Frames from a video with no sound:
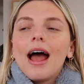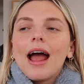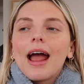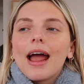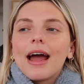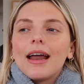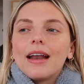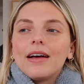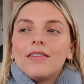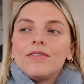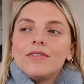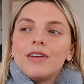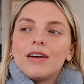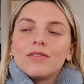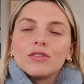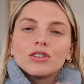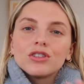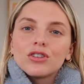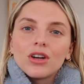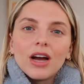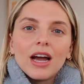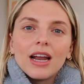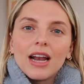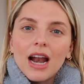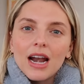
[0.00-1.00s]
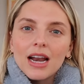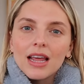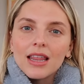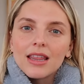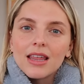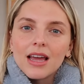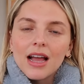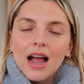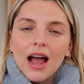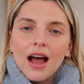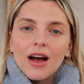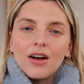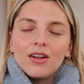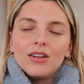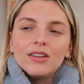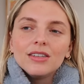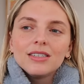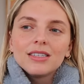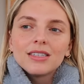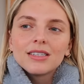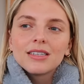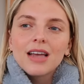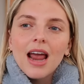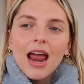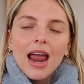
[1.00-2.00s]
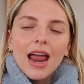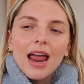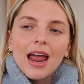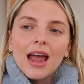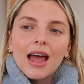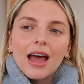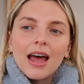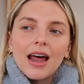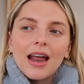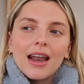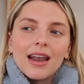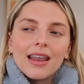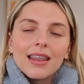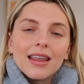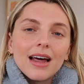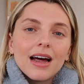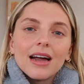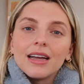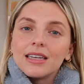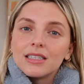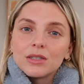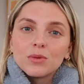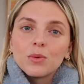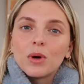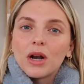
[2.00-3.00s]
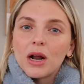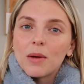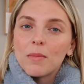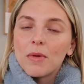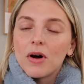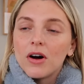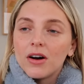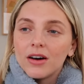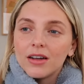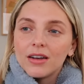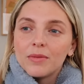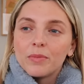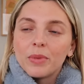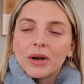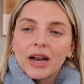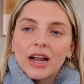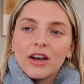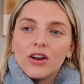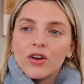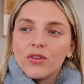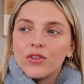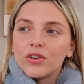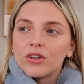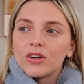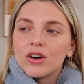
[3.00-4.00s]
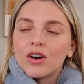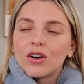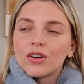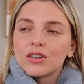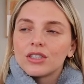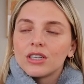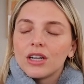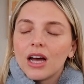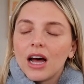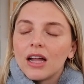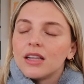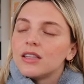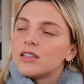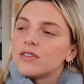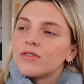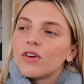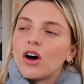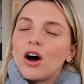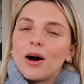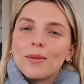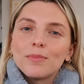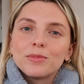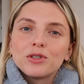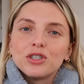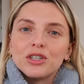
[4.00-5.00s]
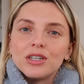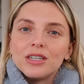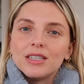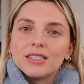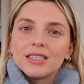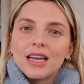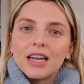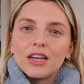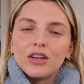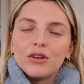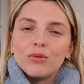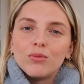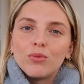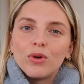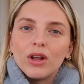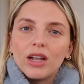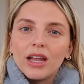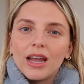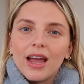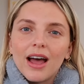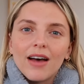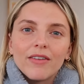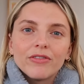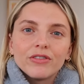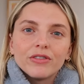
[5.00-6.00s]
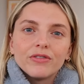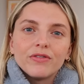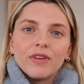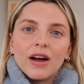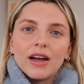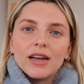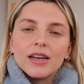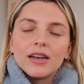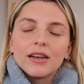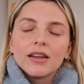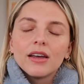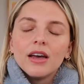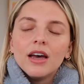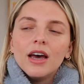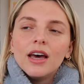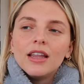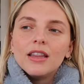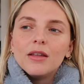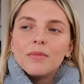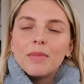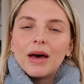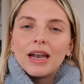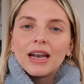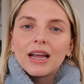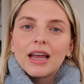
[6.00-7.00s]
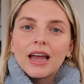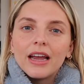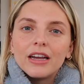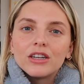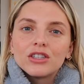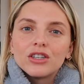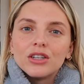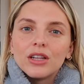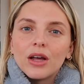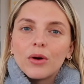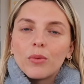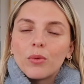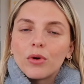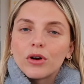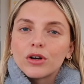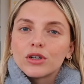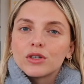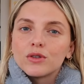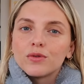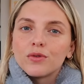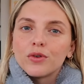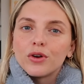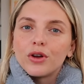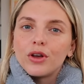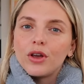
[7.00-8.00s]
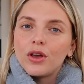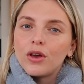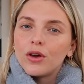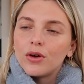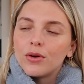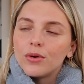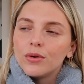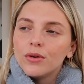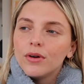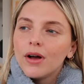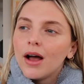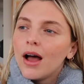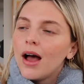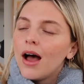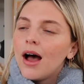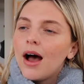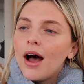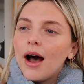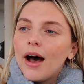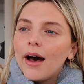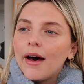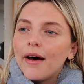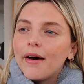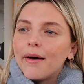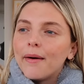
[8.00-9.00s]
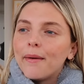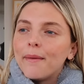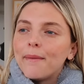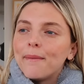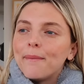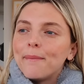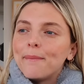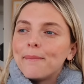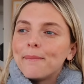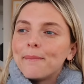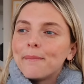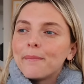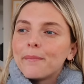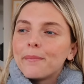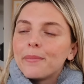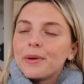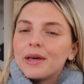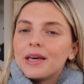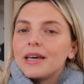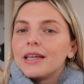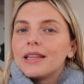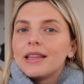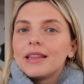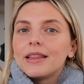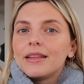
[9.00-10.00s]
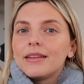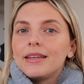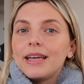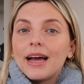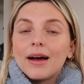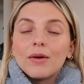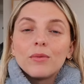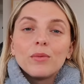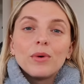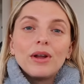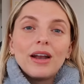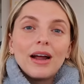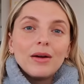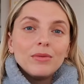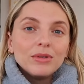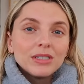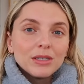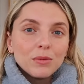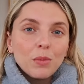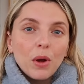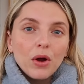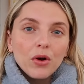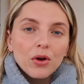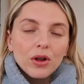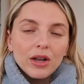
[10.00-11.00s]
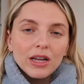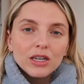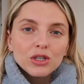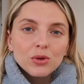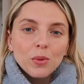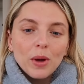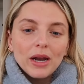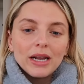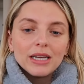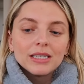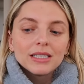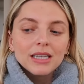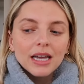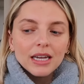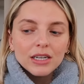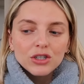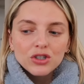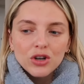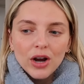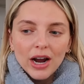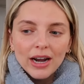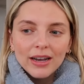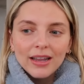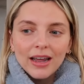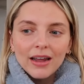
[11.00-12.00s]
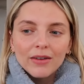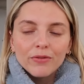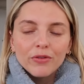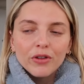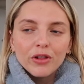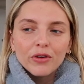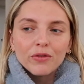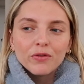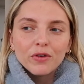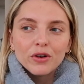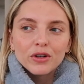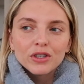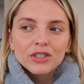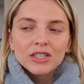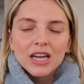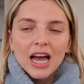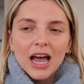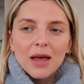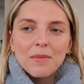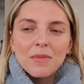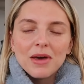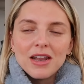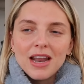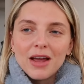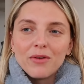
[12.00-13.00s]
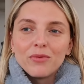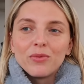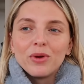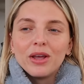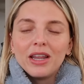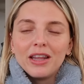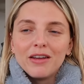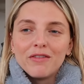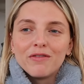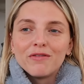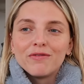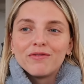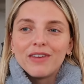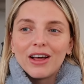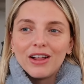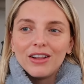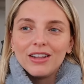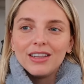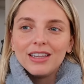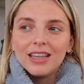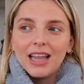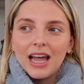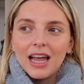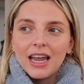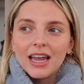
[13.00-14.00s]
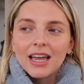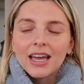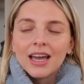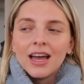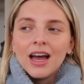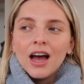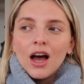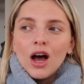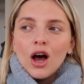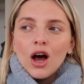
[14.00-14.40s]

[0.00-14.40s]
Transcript: and I've never tried anything else, and that is what I'm on. But I know there are tons of options, and you really have to find the medication that works for you. But yeah, when I was in my early 20s, I tried that for the first time, and I really felt like,